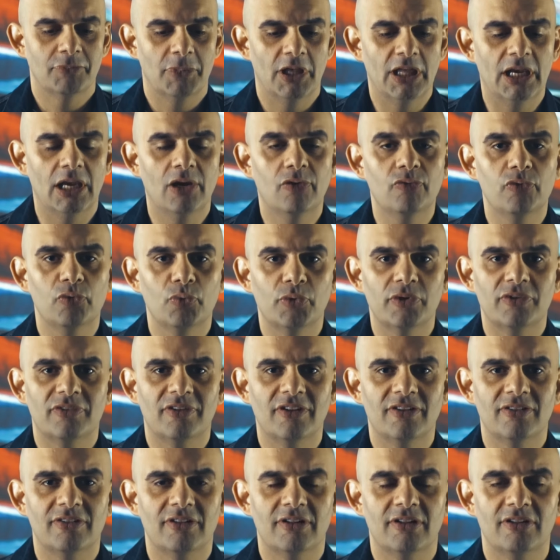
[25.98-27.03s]
It
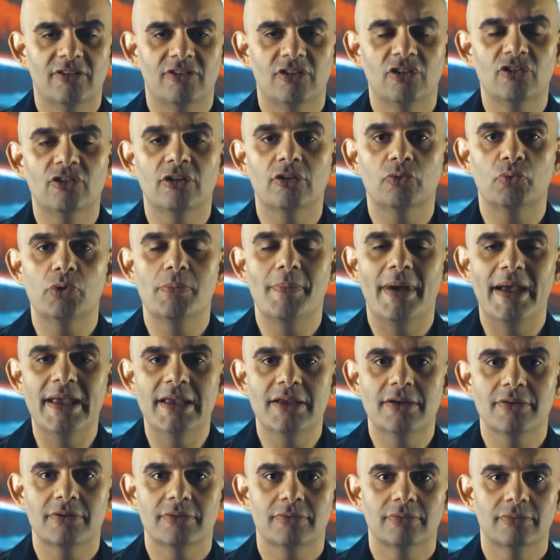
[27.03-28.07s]
influences the decisions we
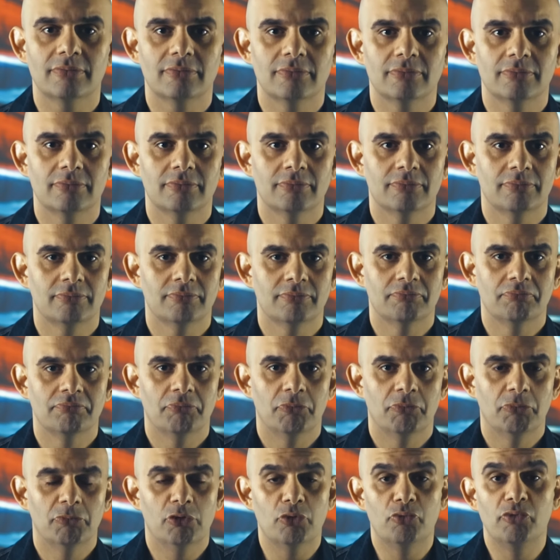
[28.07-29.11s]
make,
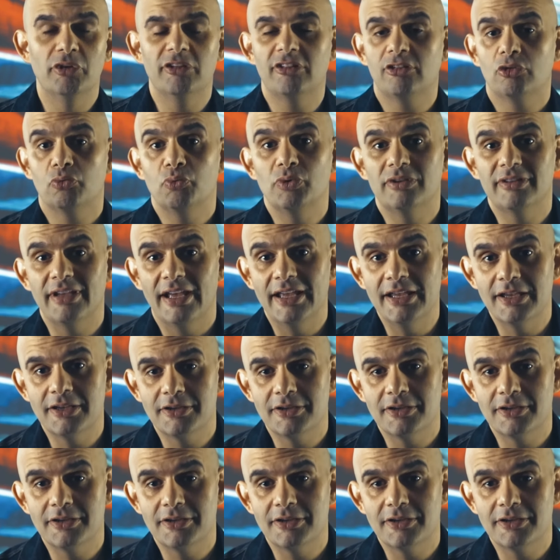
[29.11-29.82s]
the risks we take.